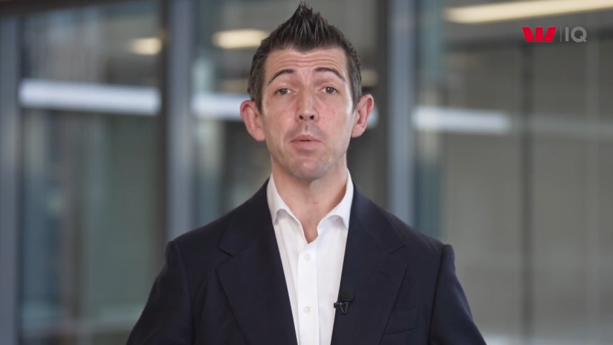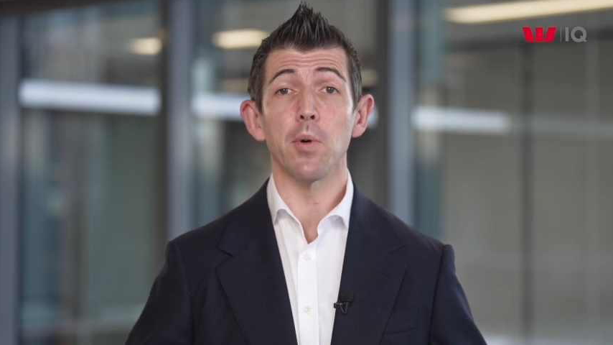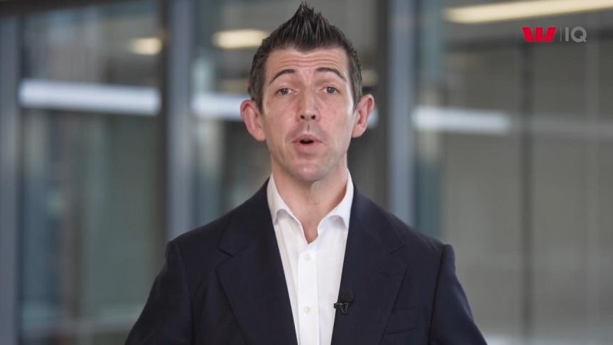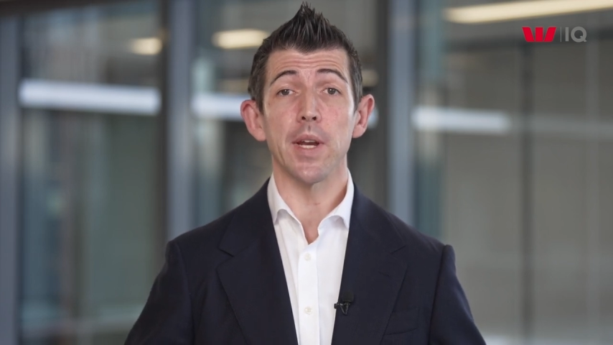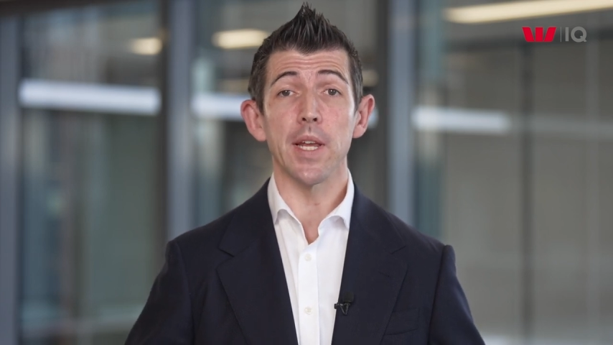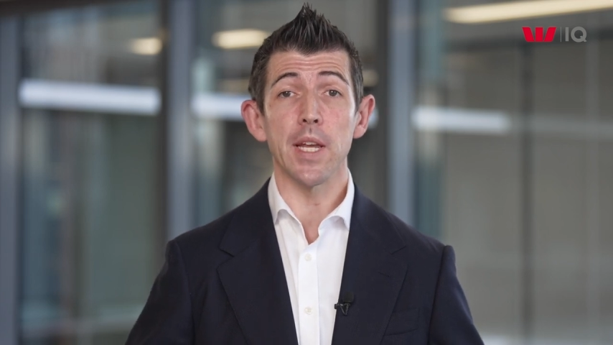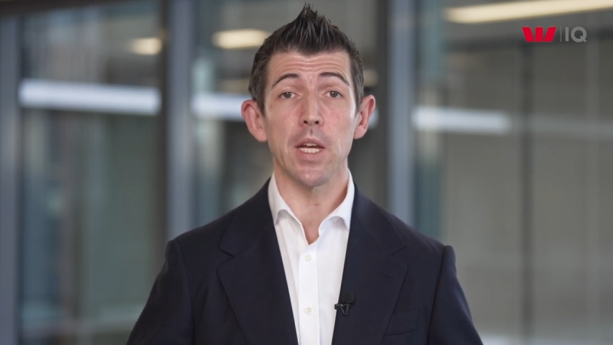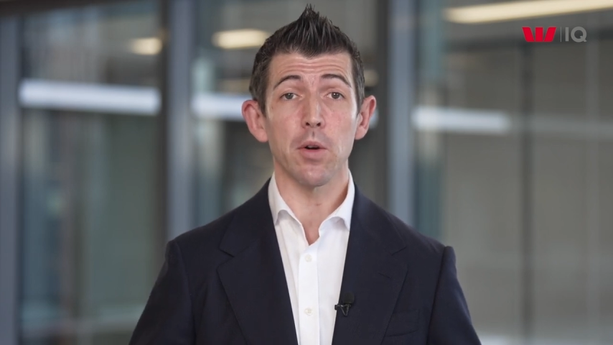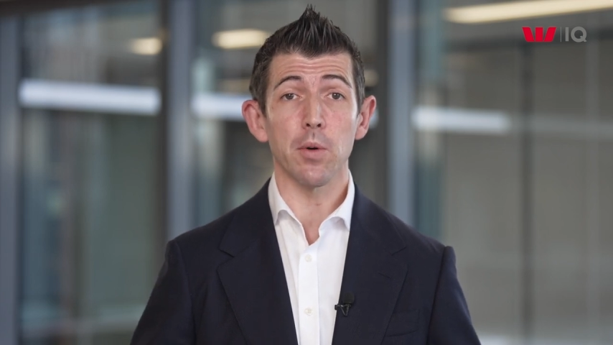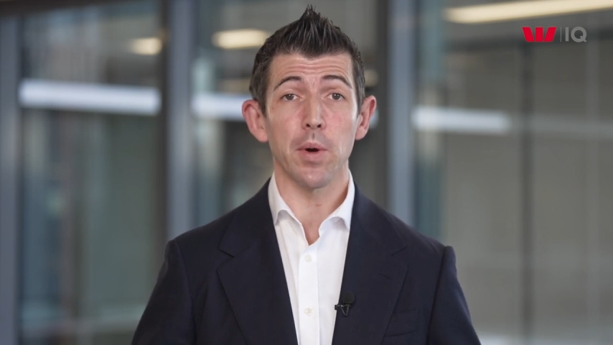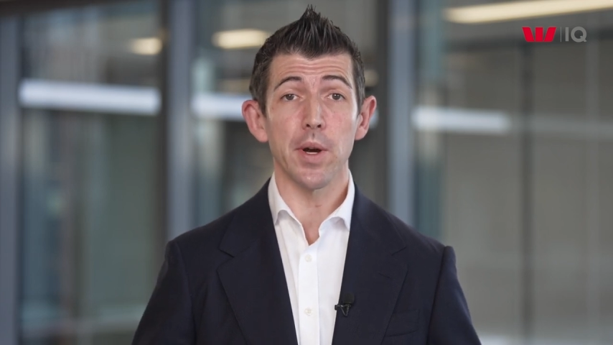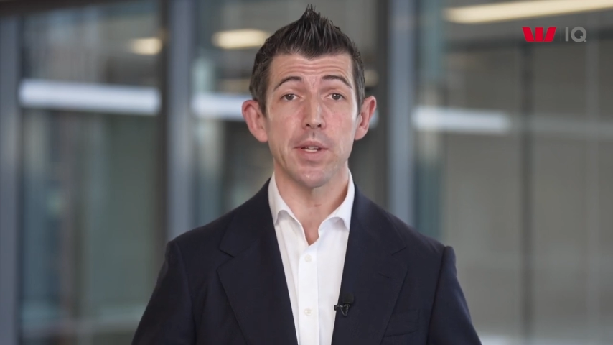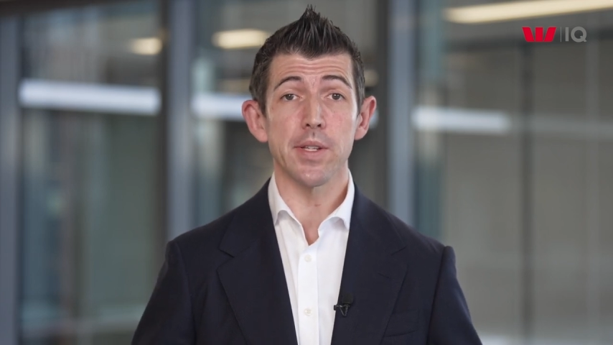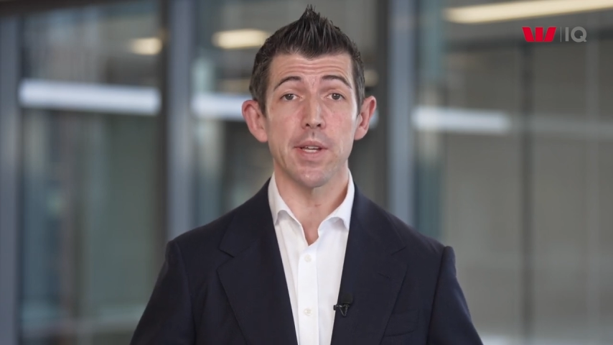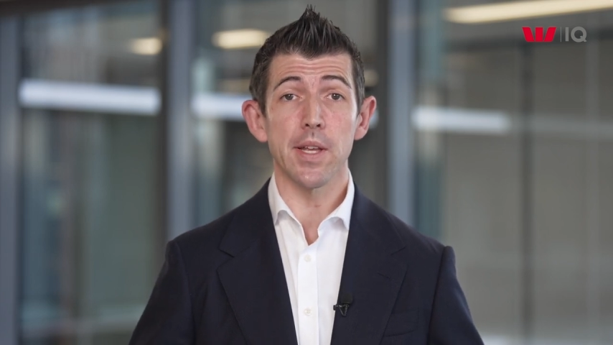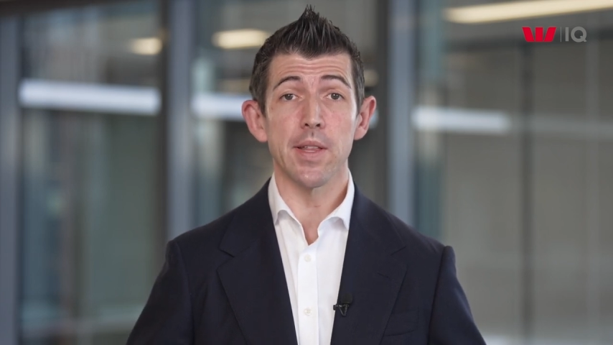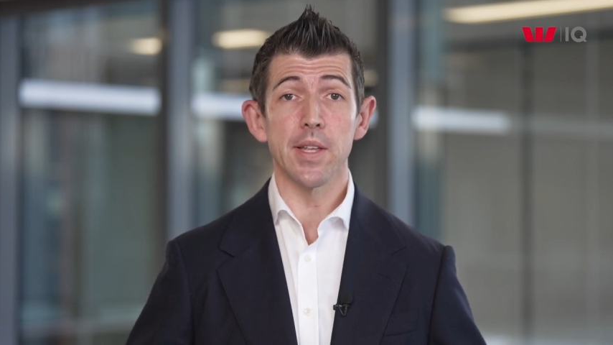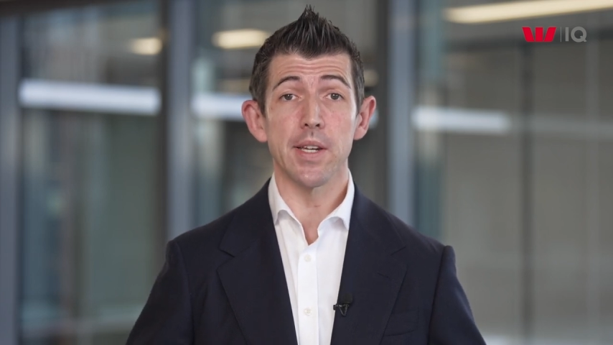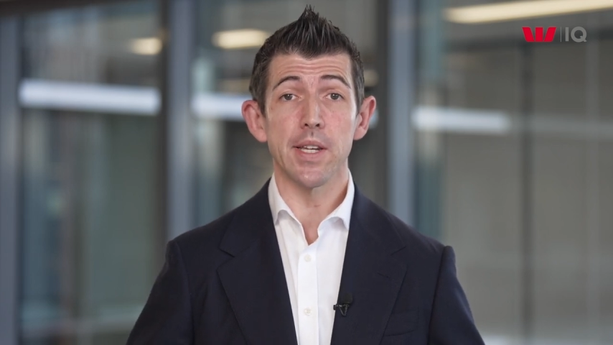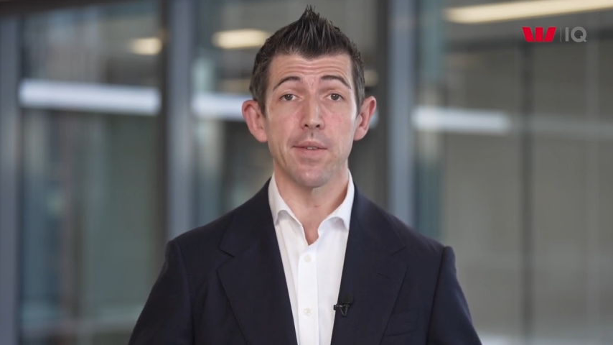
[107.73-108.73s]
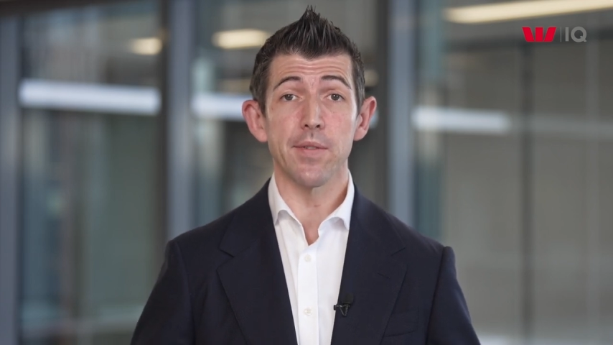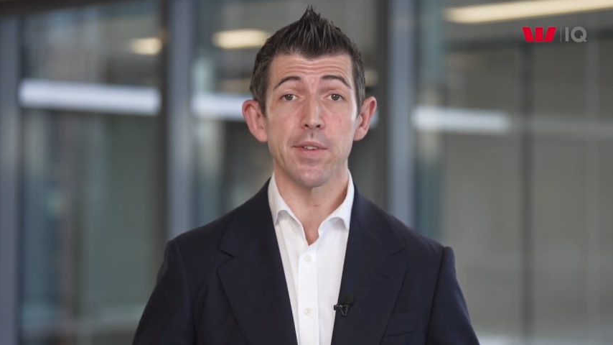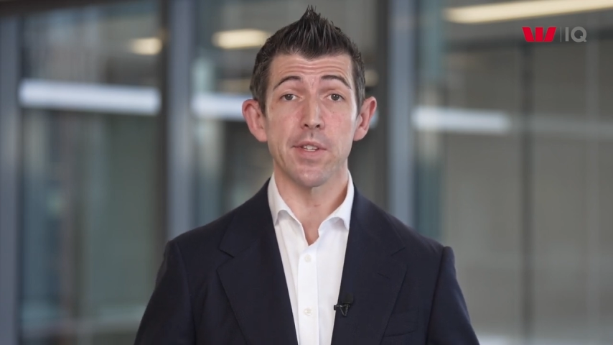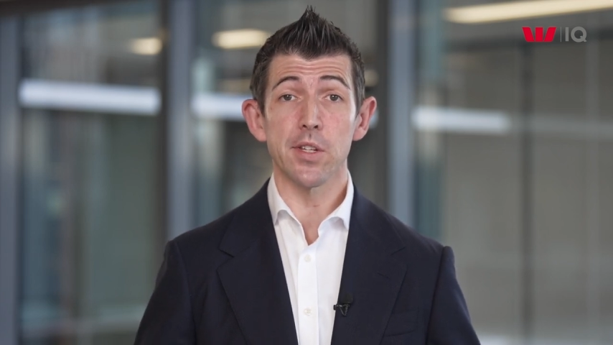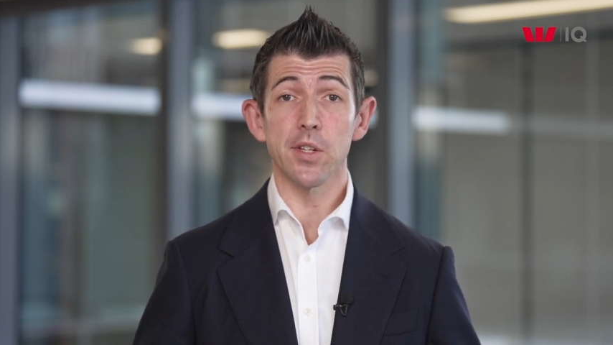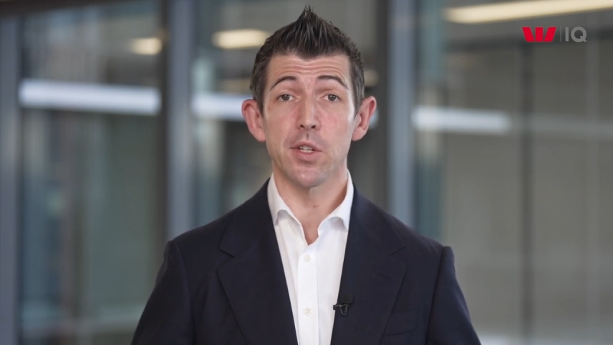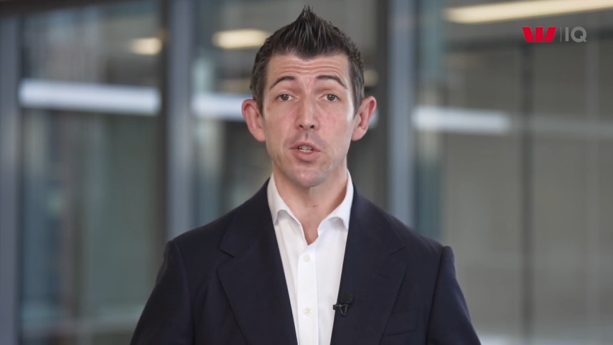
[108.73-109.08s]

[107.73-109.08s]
point increase in the deficit